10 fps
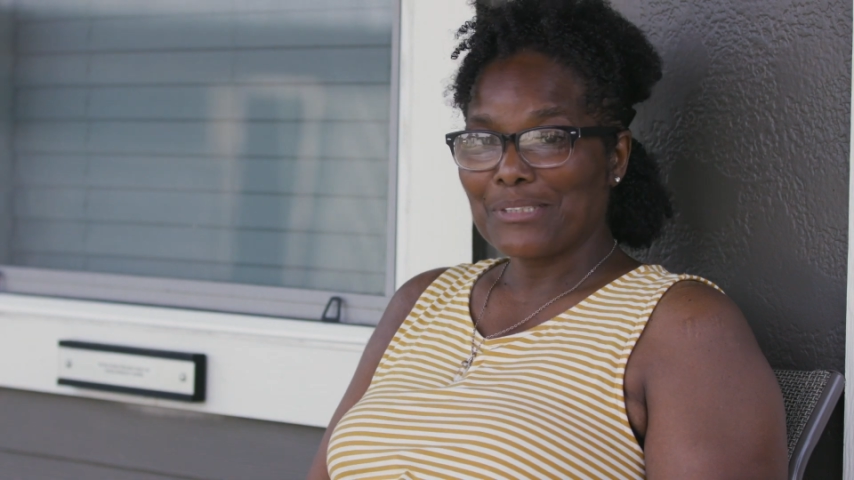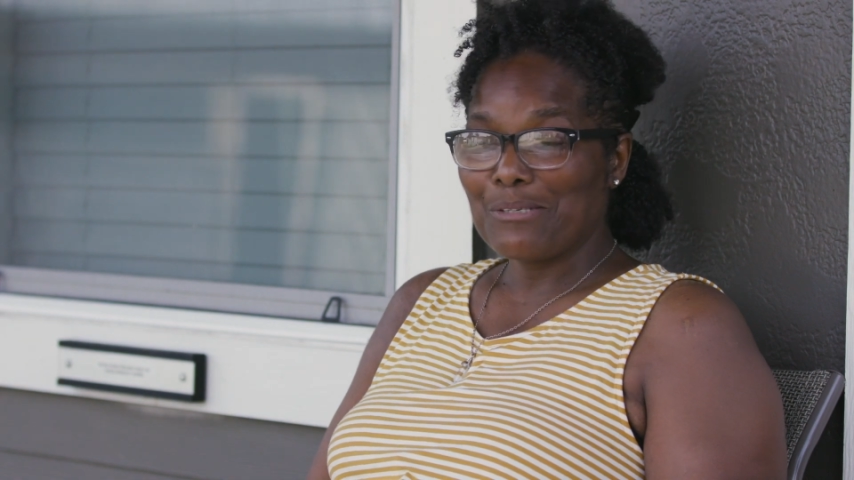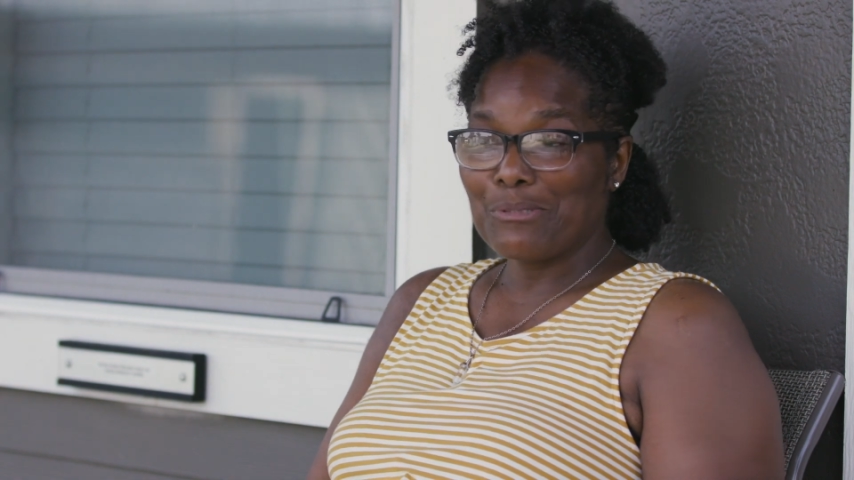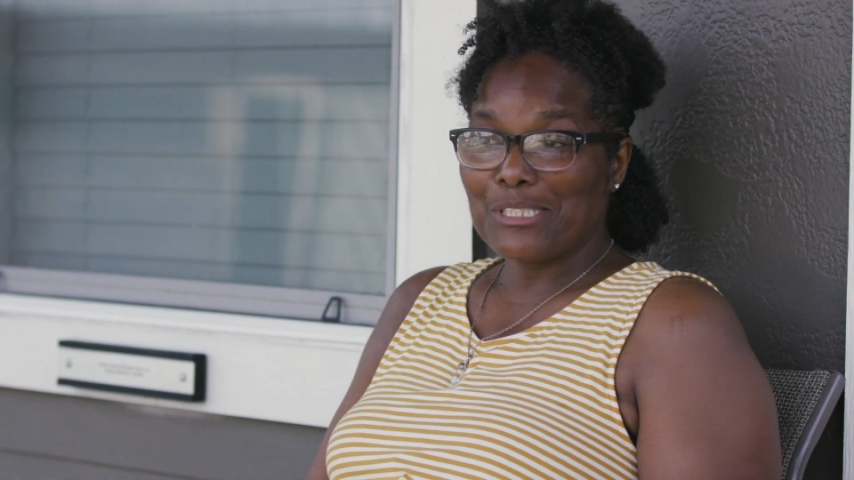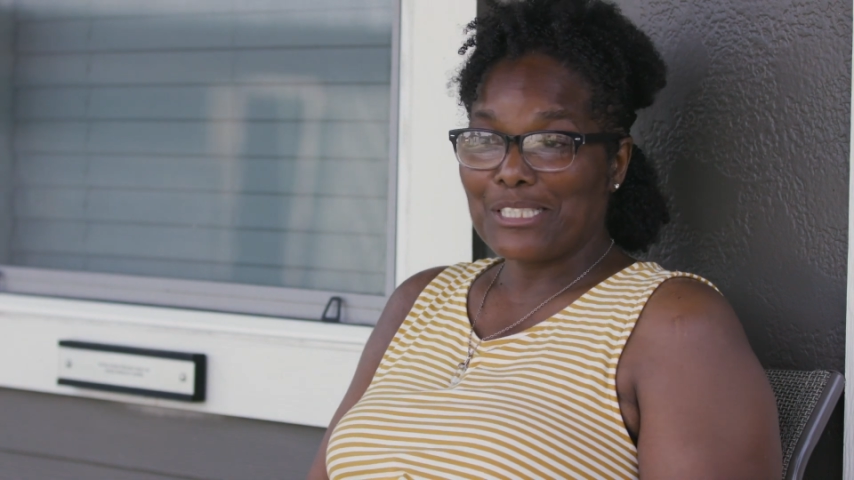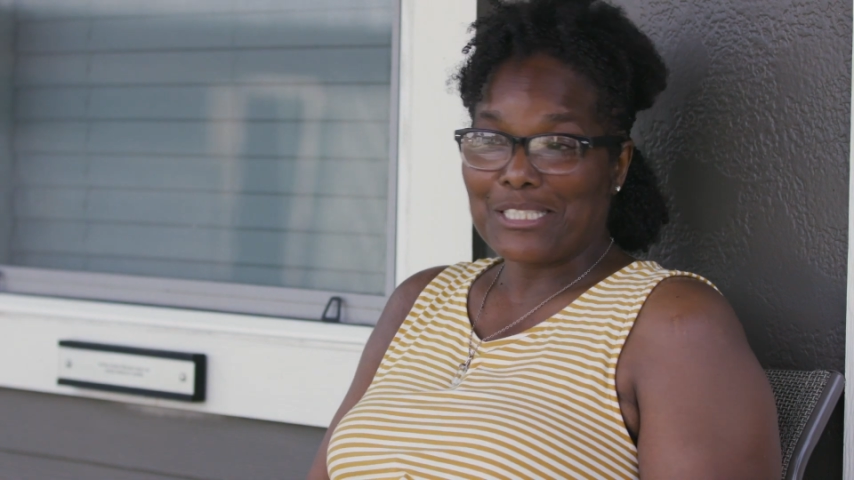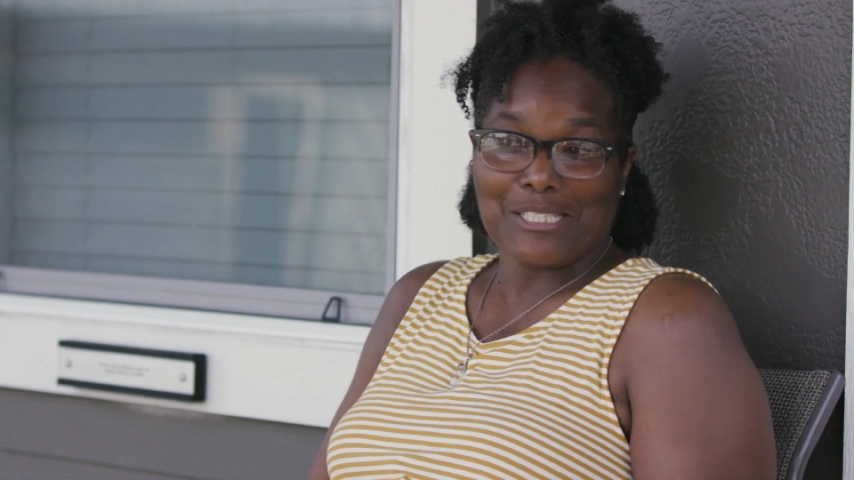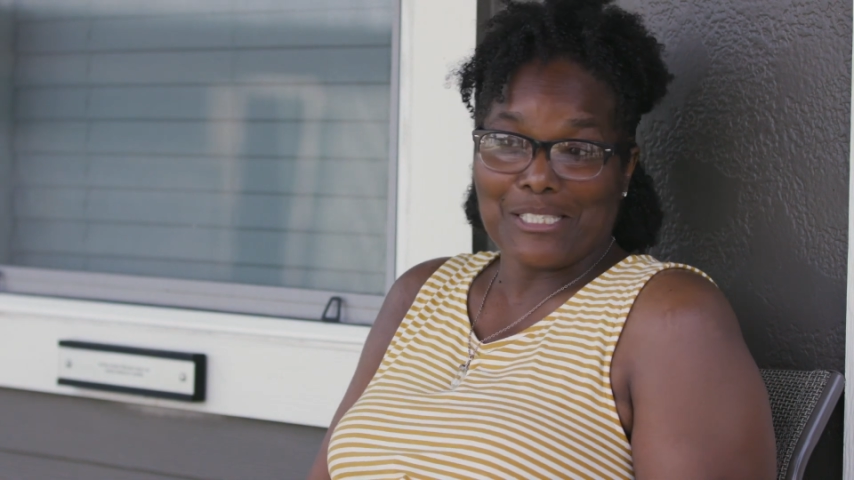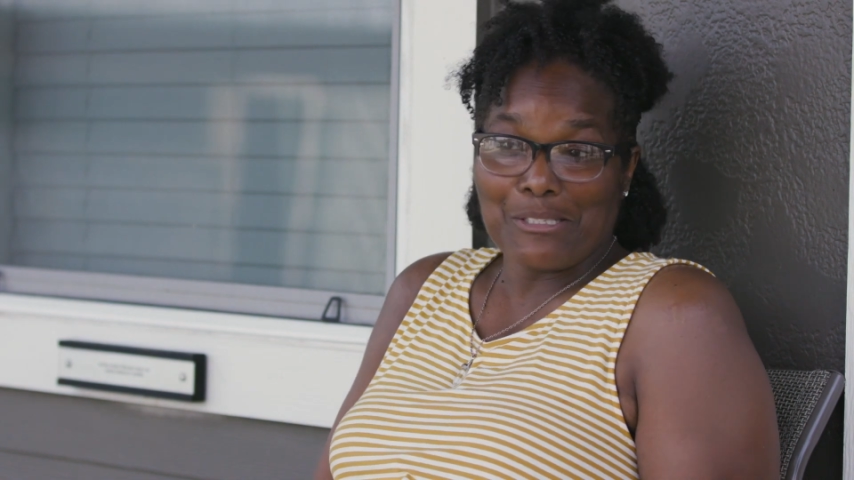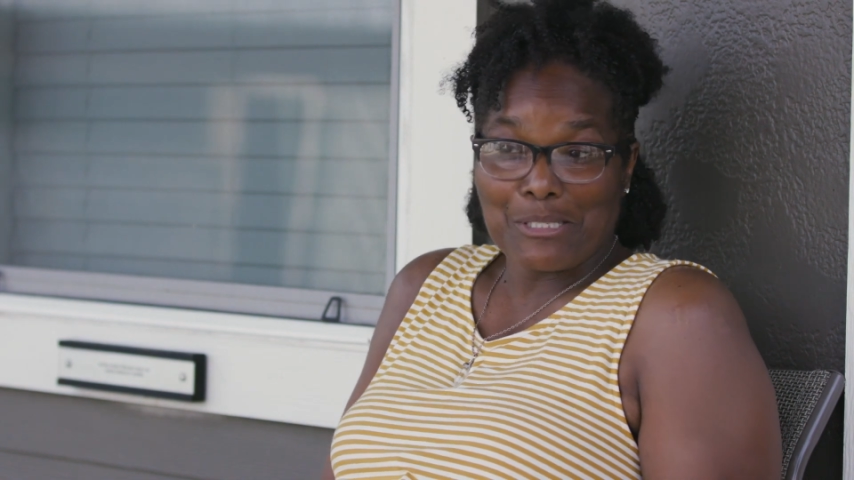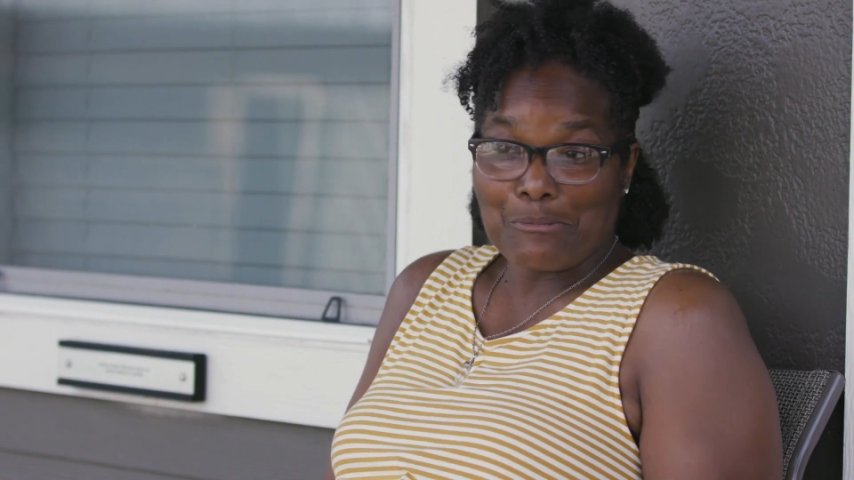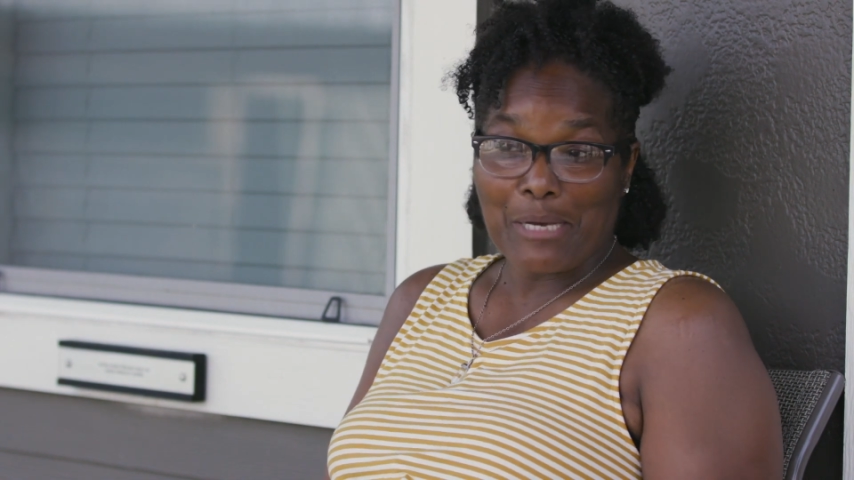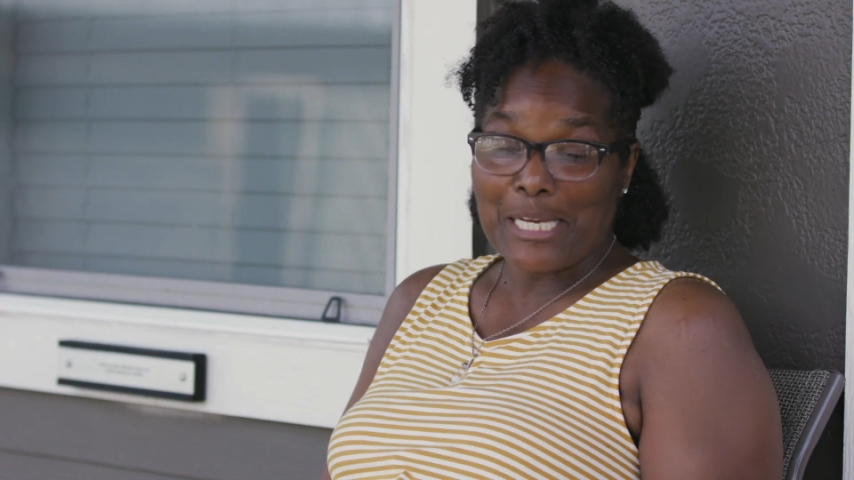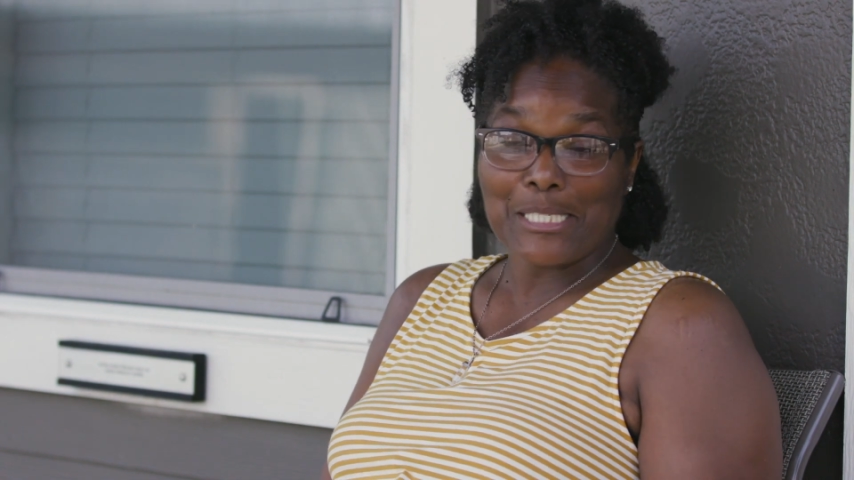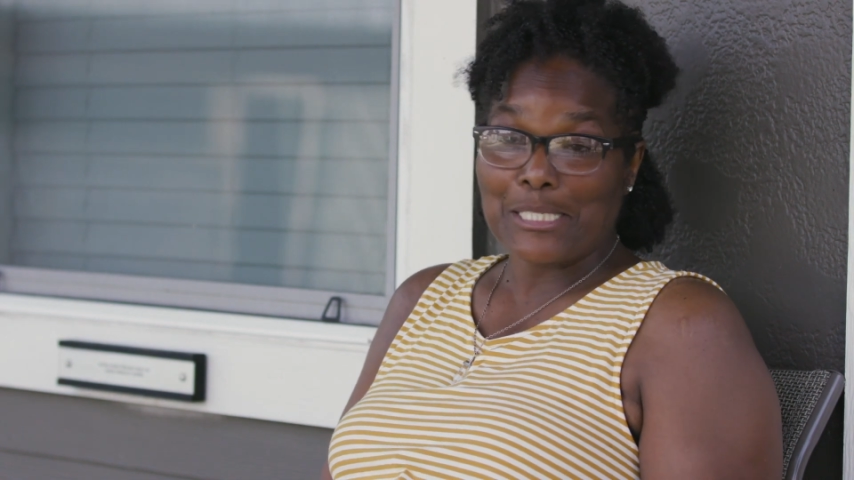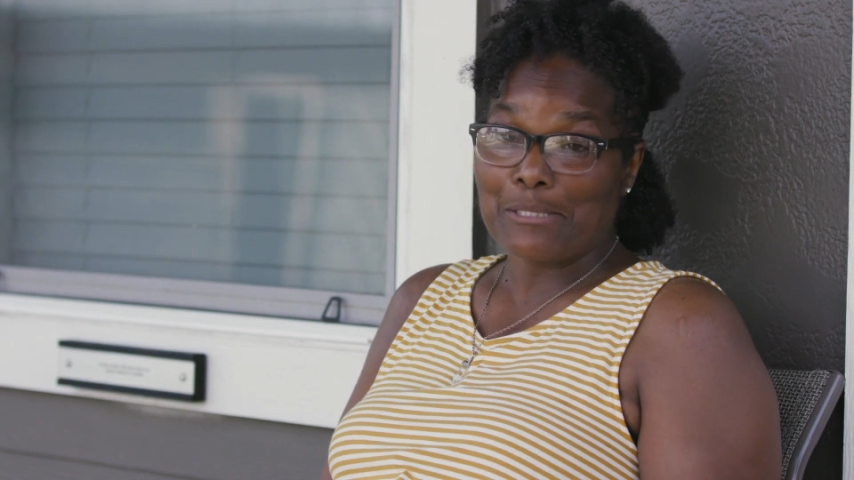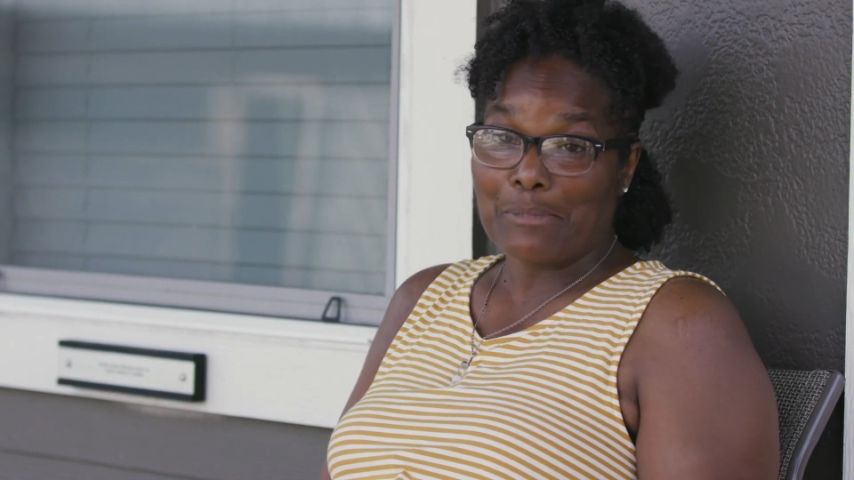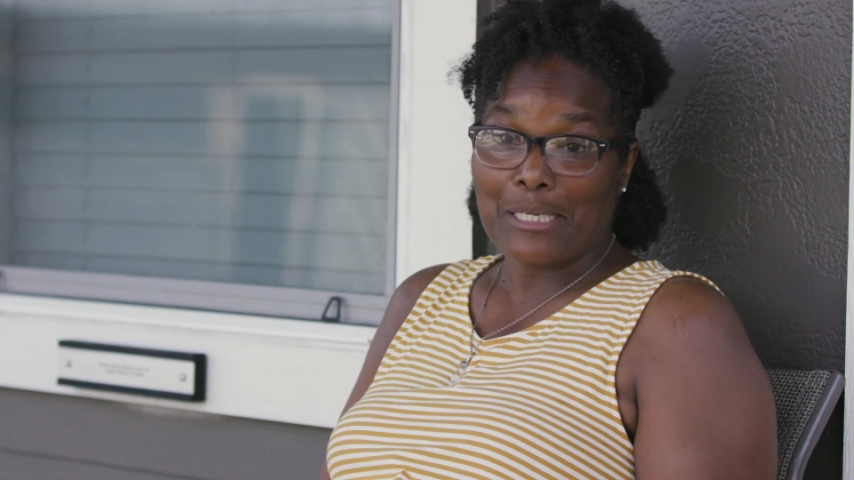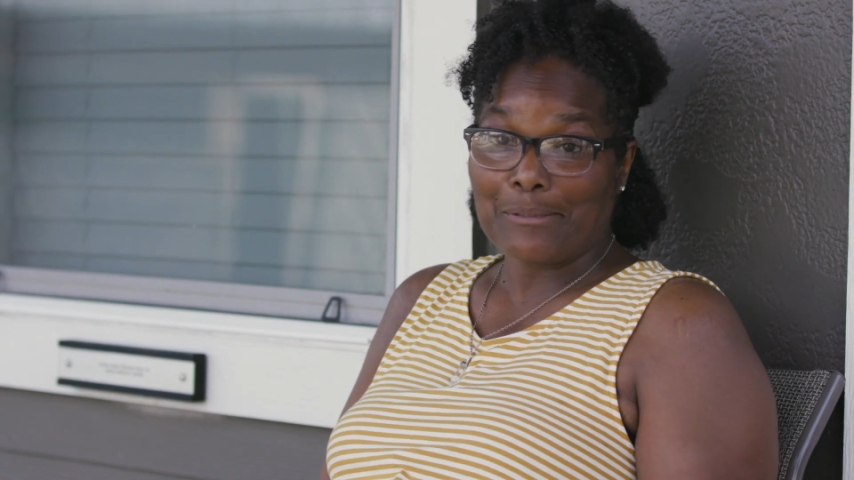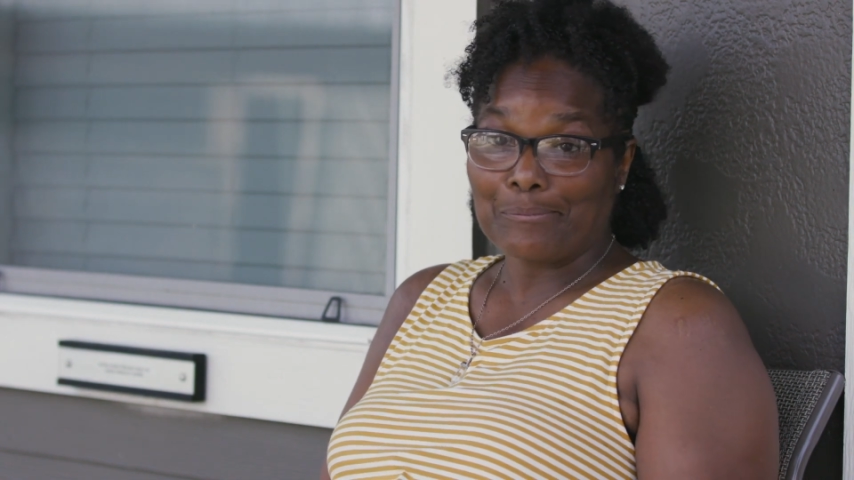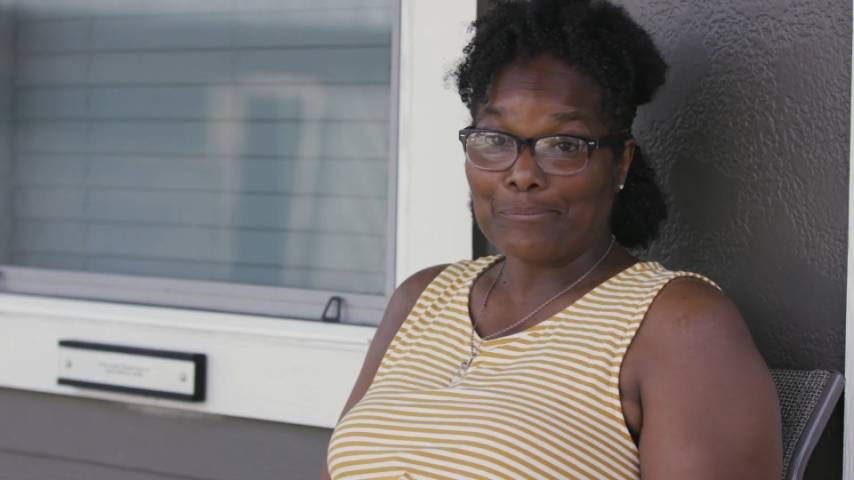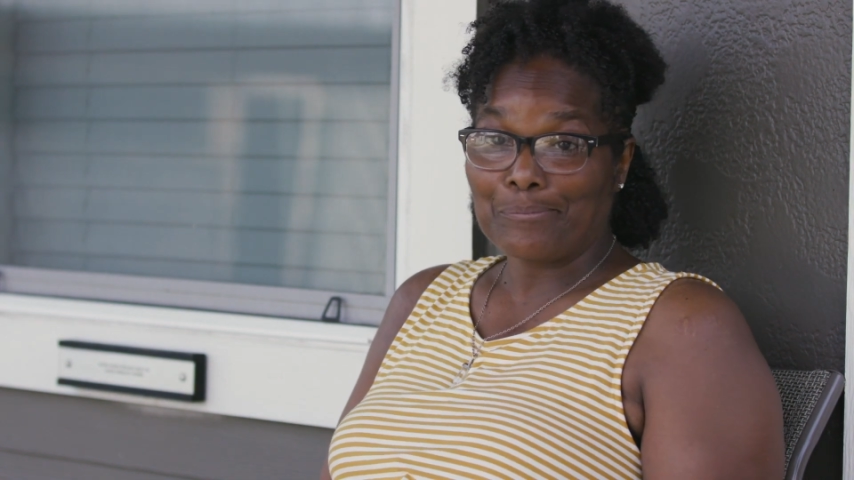It was amazing to me.